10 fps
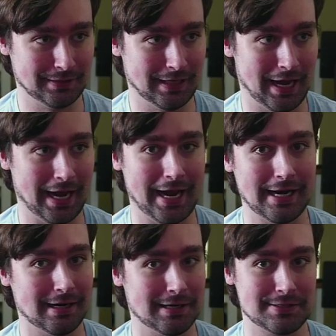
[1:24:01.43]
I
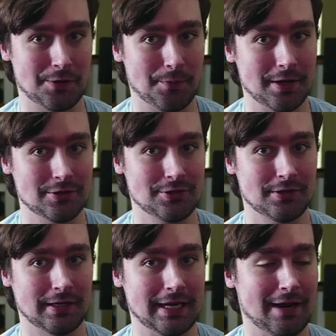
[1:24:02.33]
hated it so much.
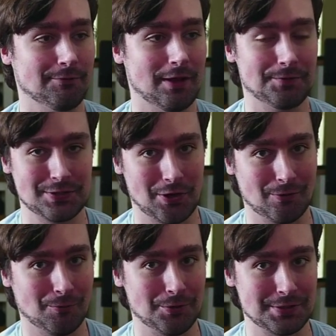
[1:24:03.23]
And I've loved Star
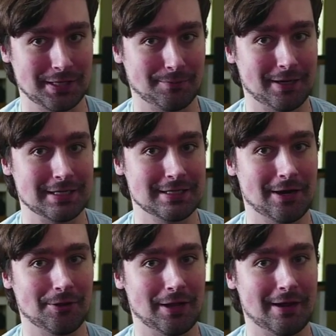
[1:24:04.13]
Wars like my entire
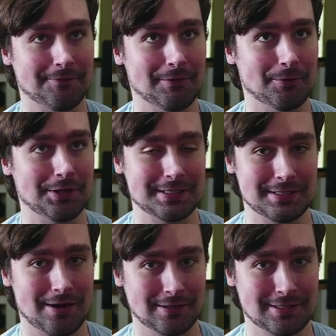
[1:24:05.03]
life. It really sucked.